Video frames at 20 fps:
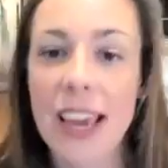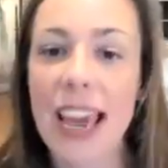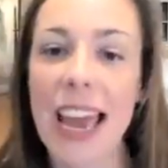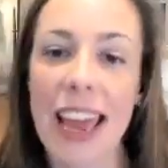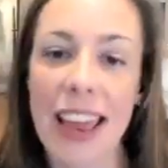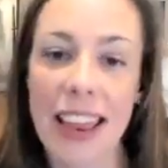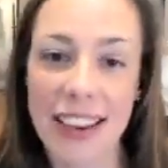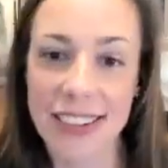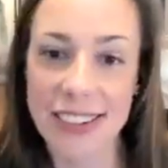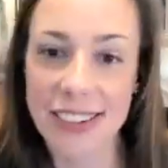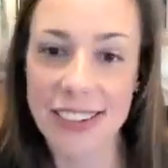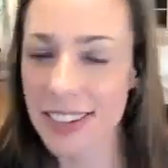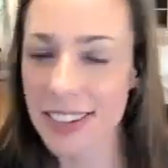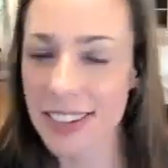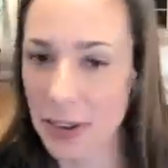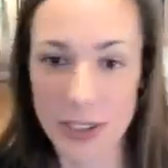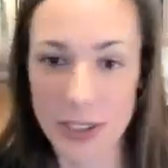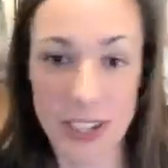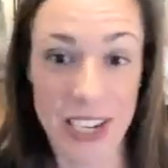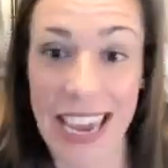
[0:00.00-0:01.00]
And,
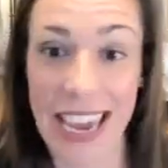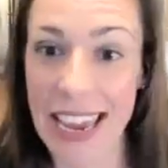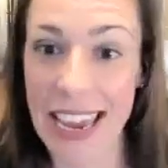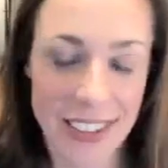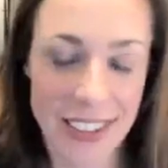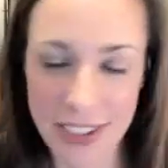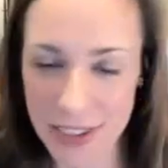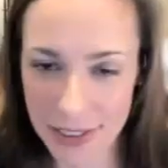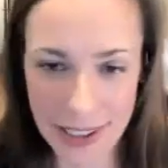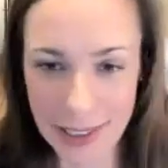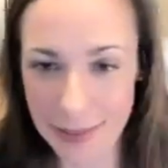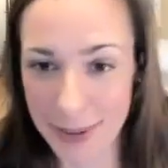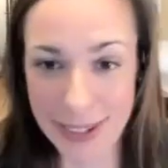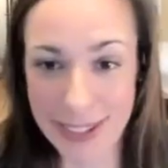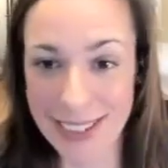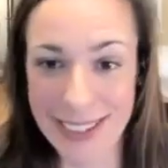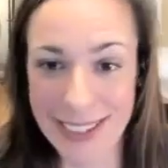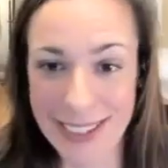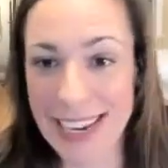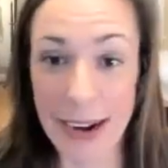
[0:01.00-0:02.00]
it
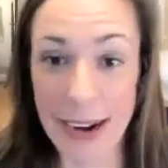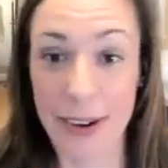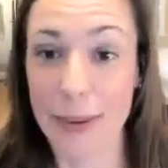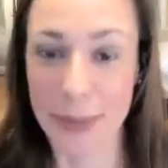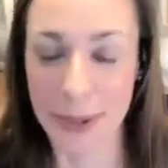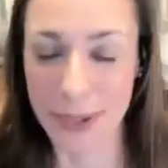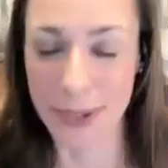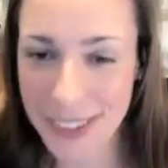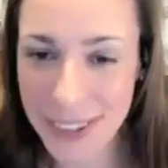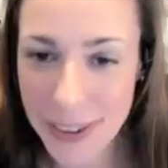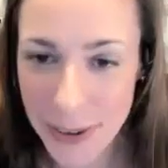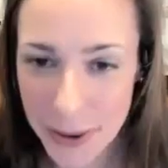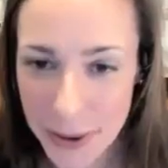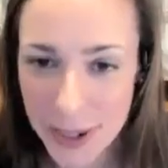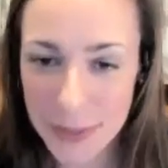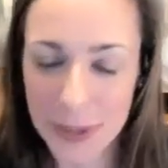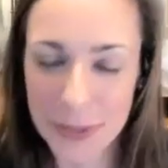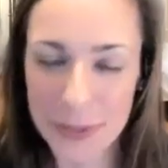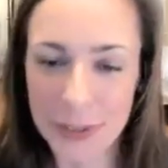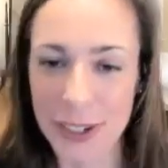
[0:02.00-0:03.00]
was terrible and
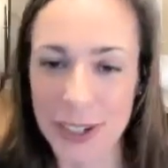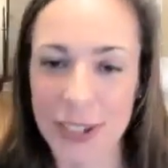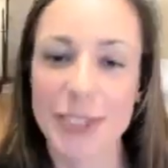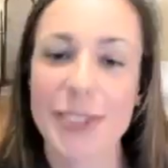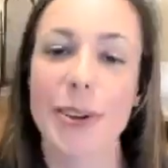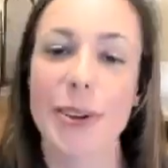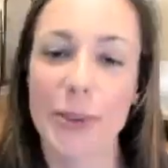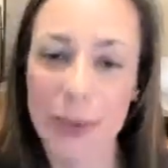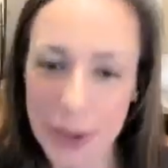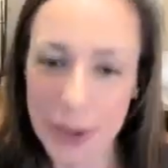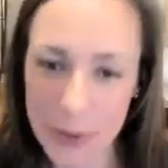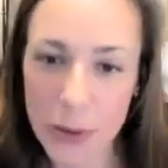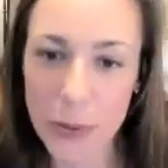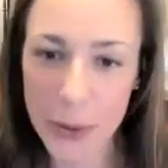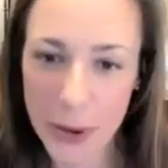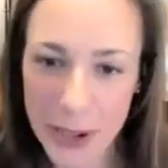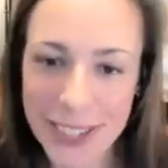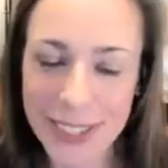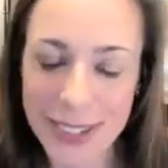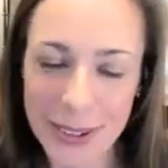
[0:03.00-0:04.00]
horrible for her. So a
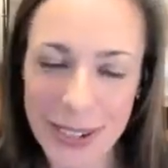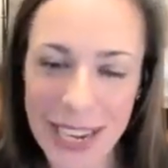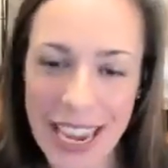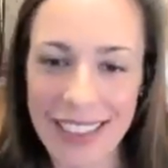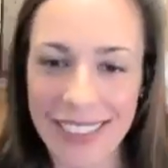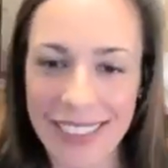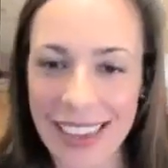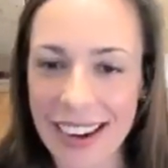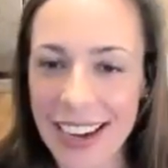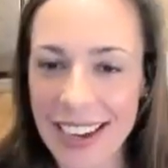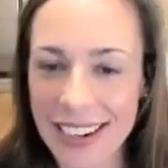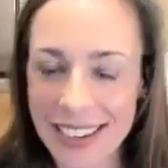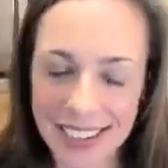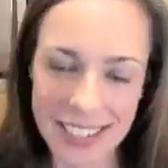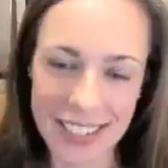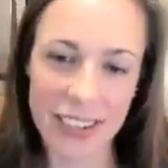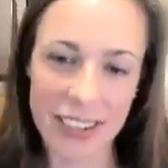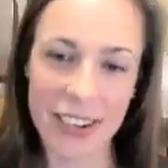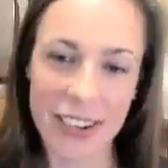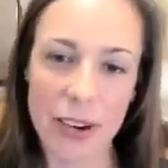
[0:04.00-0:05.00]
reward is okay in that kind of
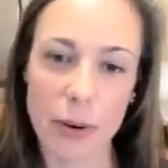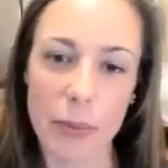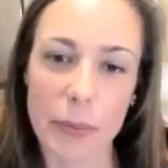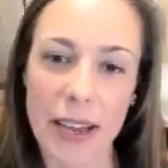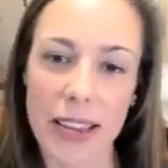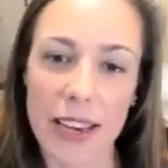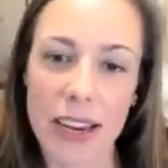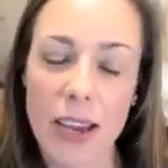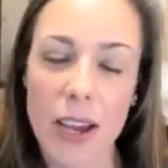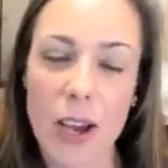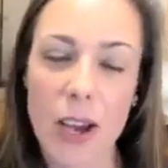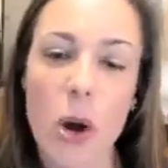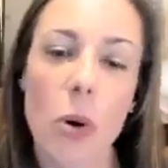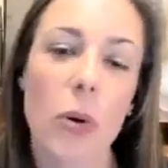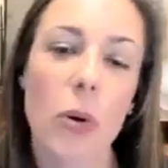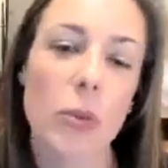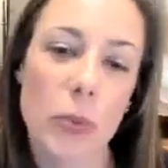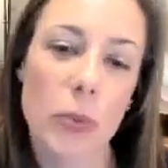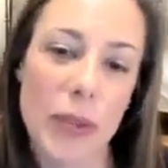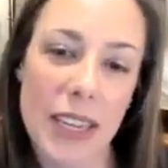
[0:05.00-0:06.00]
scenario. But
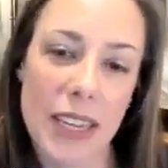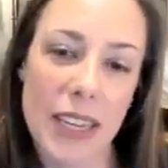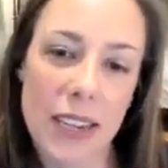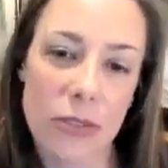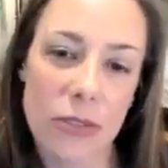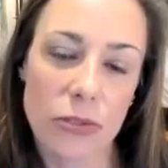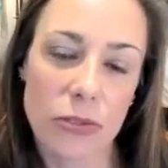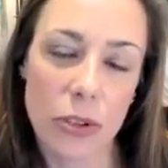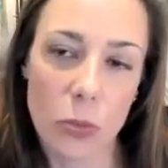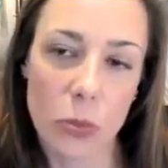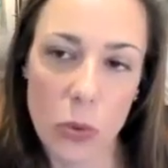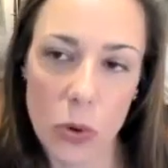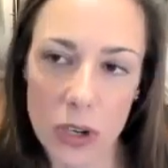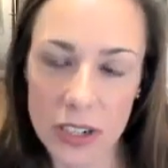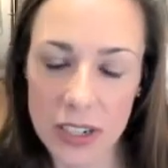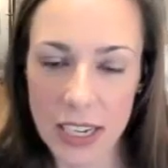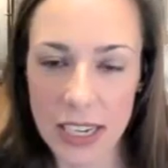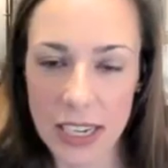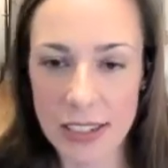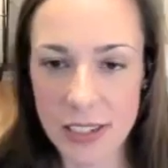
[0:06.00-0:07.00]
when we
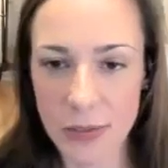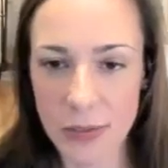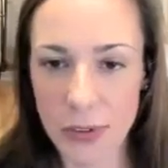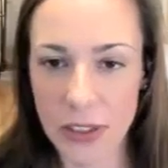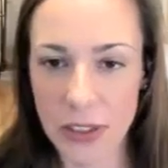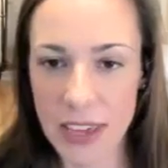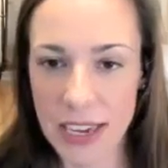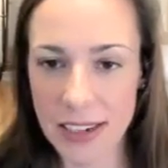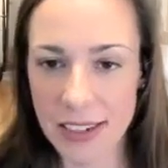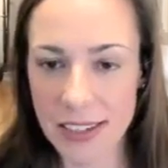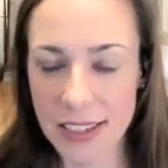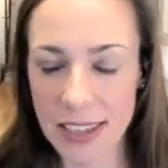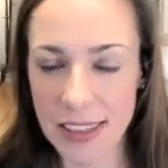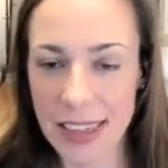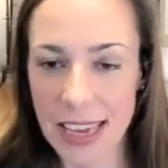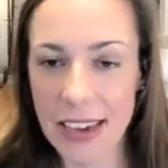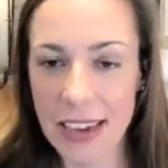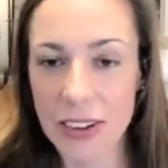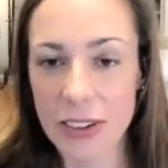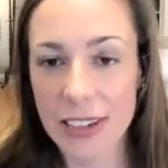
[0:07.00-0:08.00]
reward kids for things that
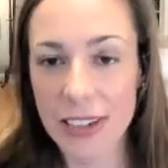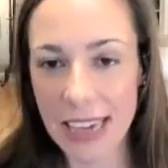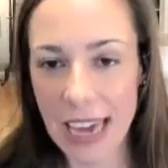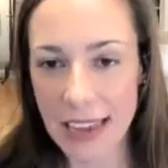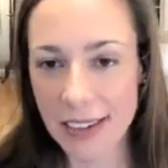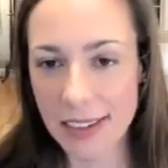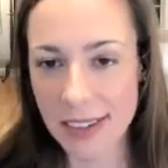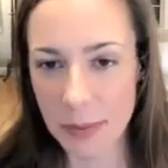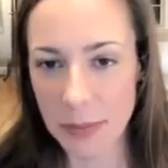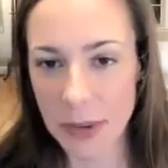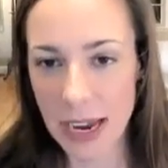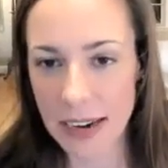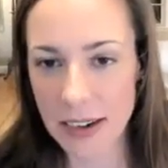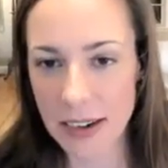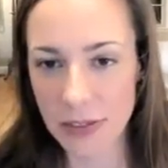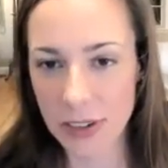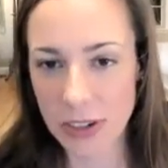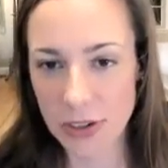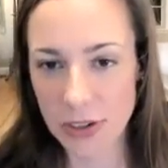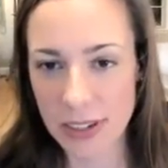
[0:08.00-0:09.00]
they could get some kind
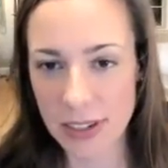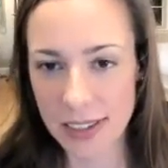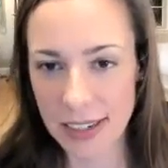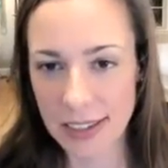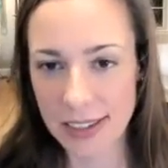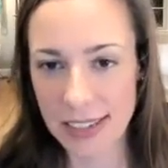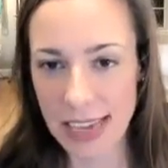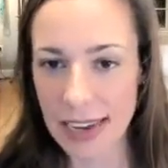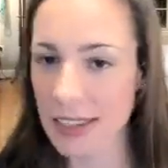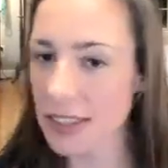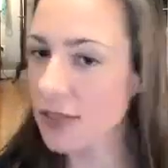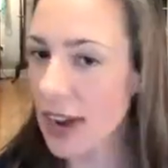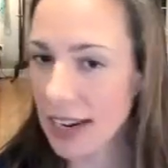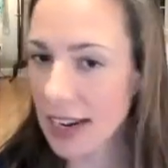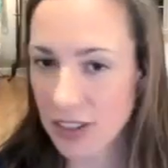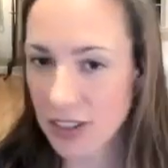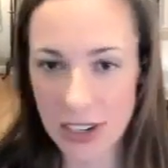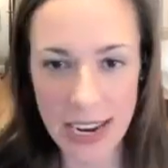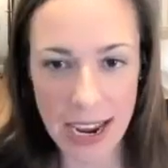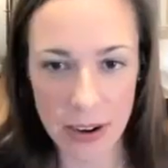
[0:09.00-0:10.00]
of intrinsic
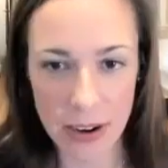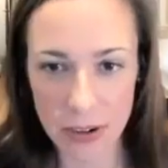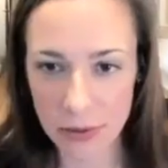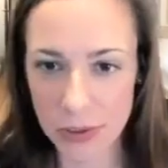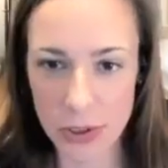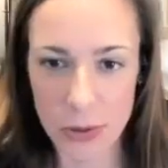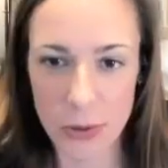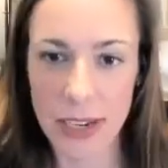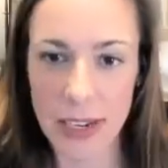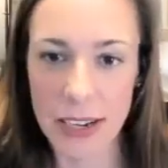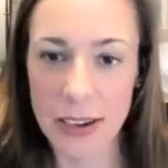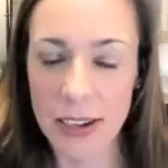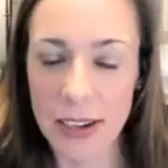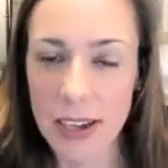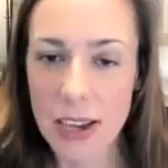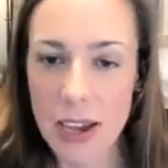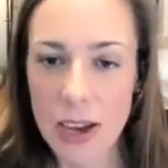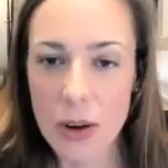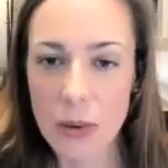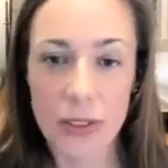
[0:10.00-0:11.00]
satisfaction out of doing,
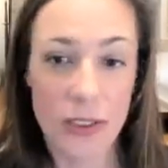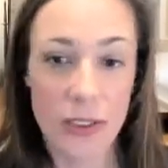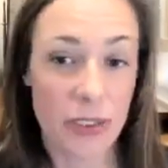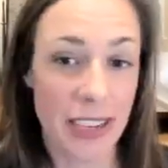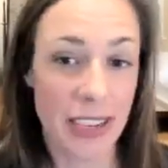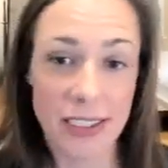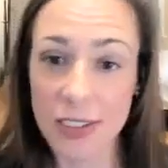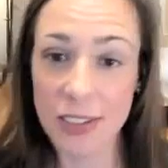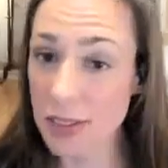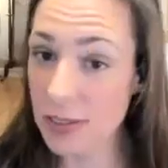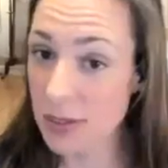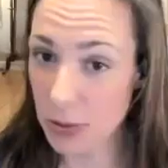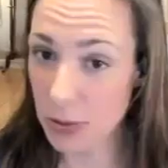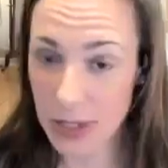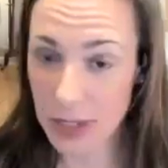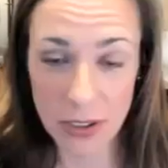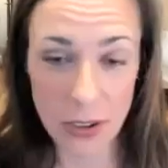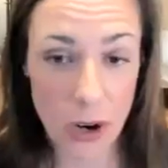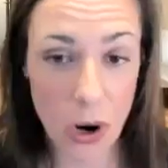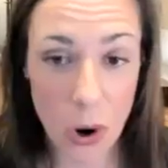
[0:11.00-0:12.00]
whether that's
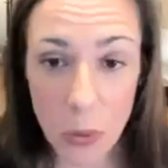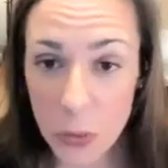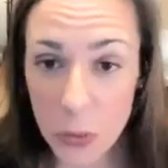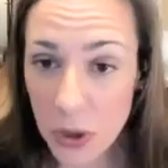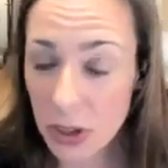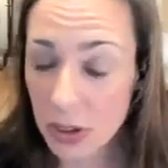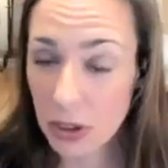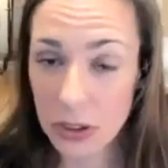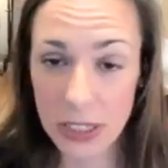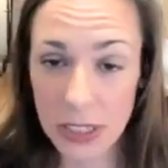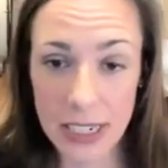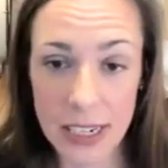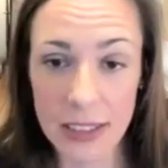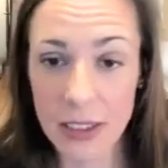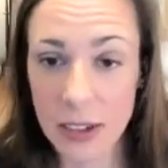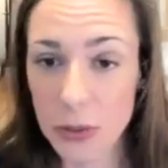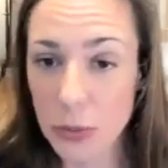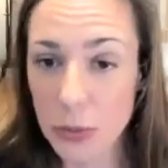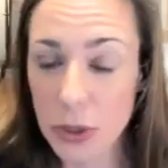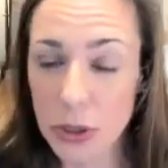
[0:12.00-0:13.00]
doing their homework or cleaning
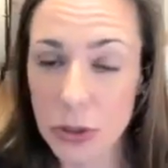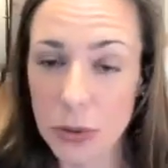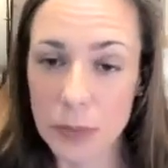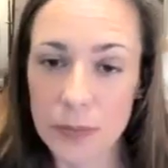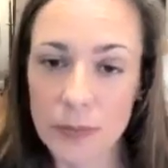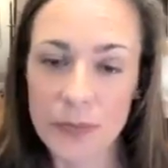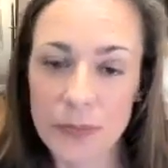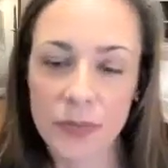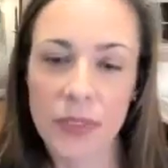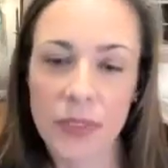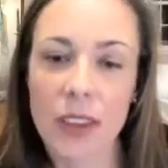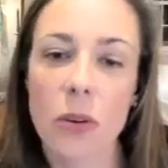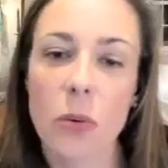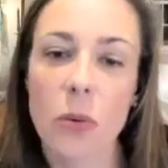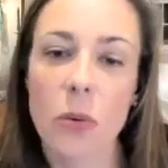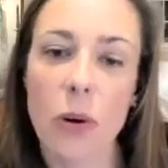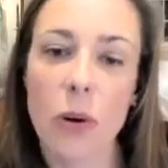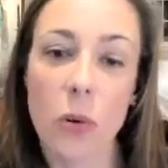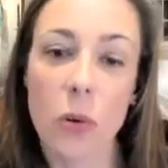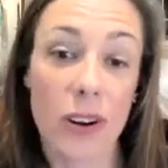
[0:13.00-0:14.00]
their room,
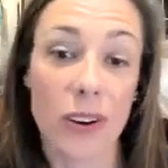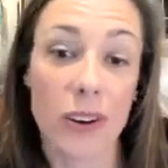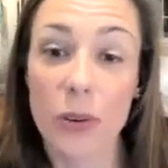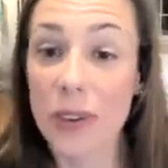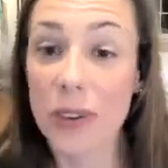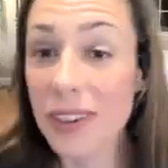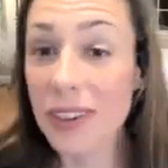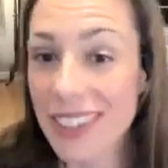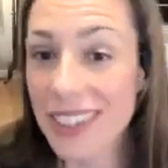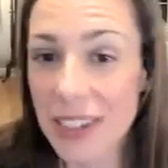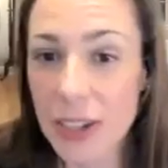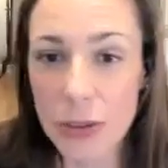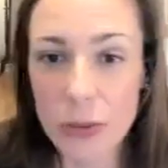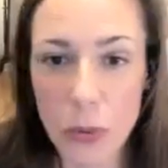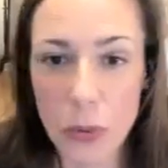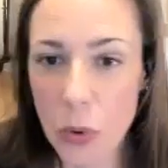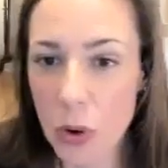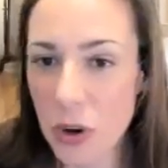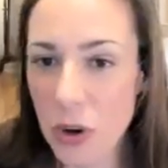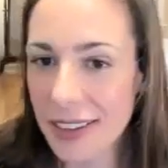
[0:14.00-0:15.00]
or
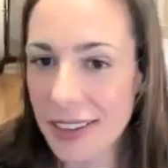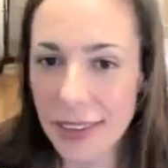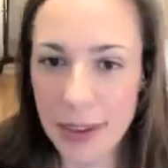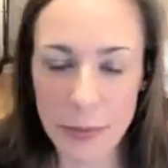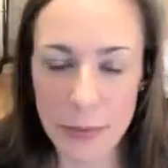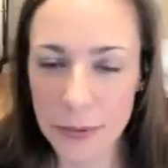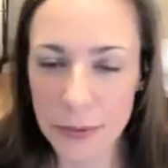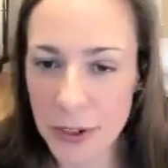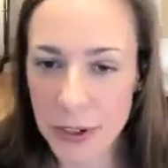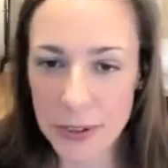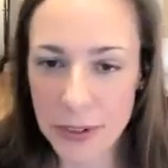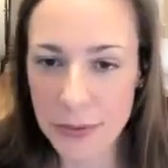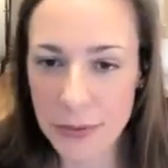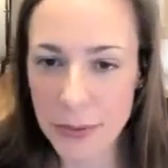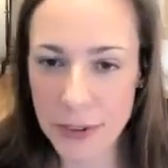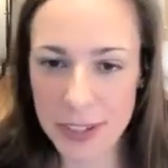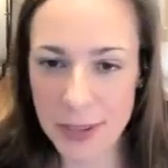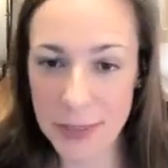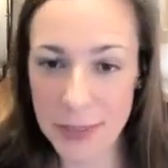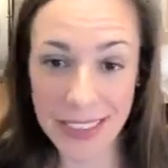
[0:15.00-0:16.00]
rewarding them for
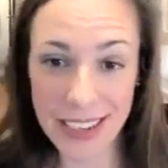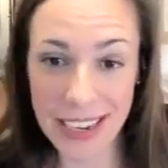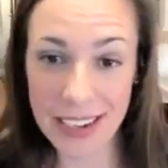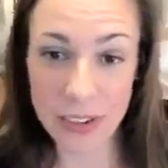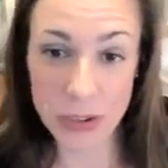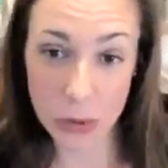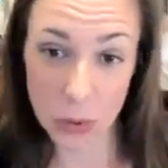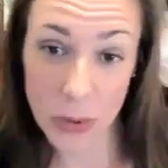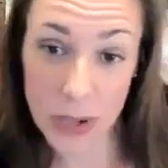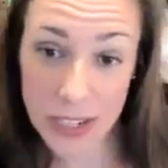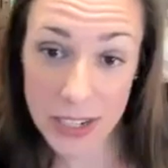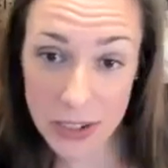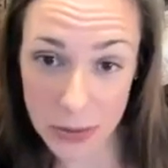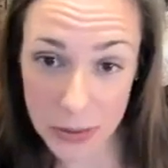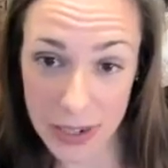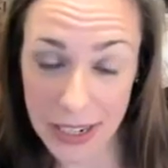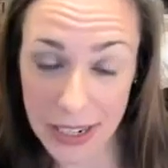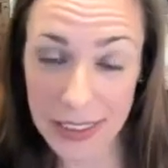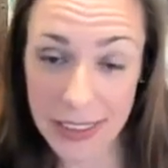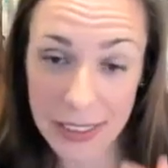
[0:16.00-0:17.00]
something they enjoy
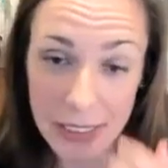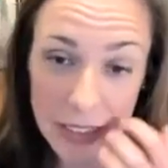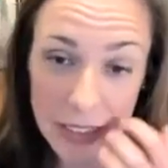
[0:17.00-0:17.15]
doing,